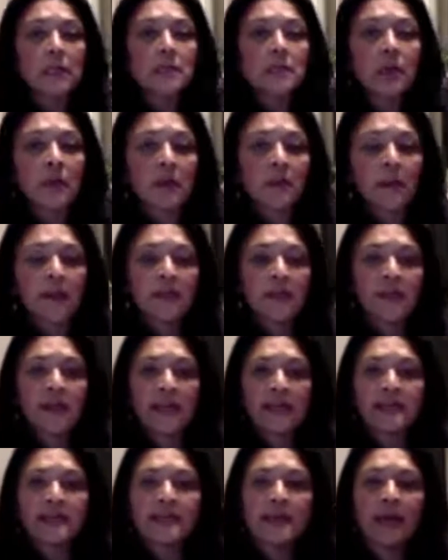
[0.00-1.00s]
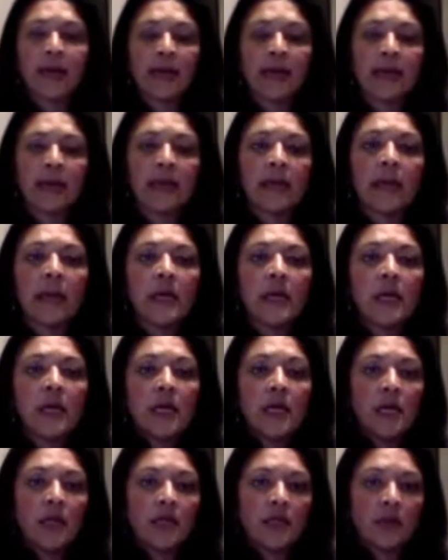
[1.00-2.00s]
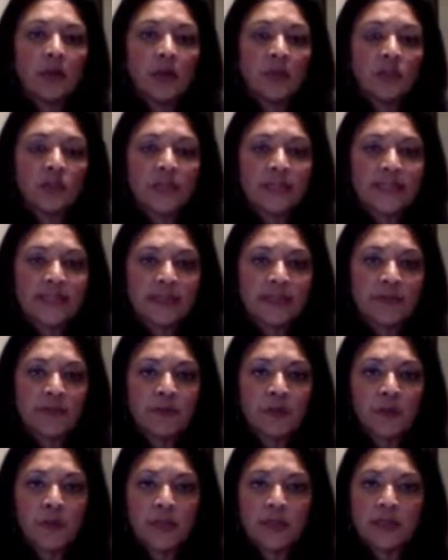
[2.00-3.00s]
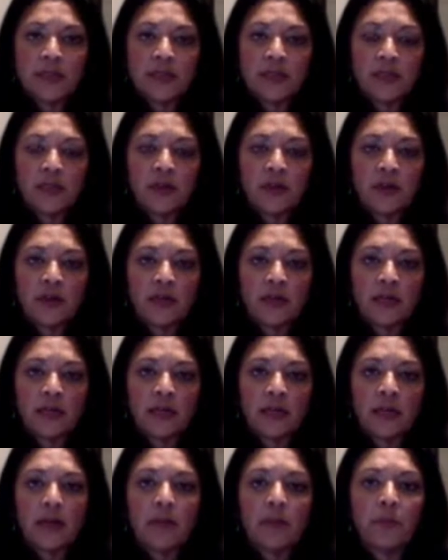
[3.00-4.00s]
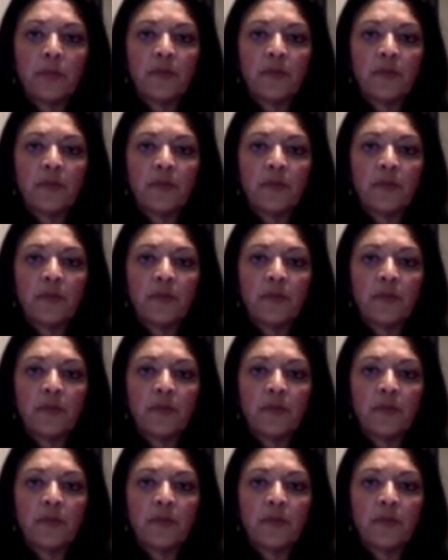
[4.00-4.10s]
talk about things like, addressing food insecurity,